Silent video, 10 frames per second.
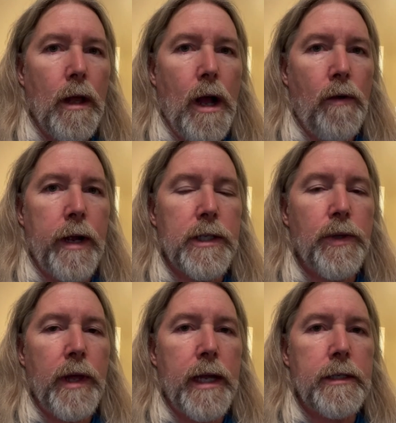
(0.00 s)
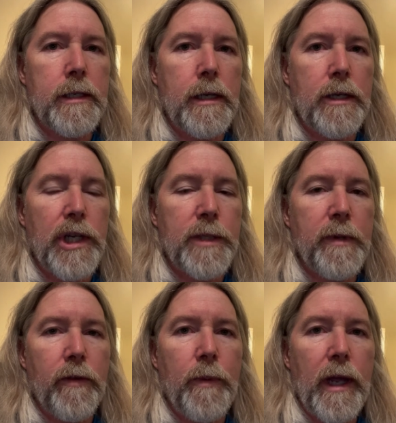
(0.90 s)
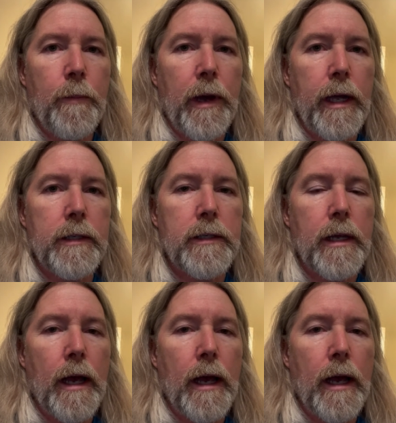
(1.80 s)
All right, so that's the adjustment of the pickup heights.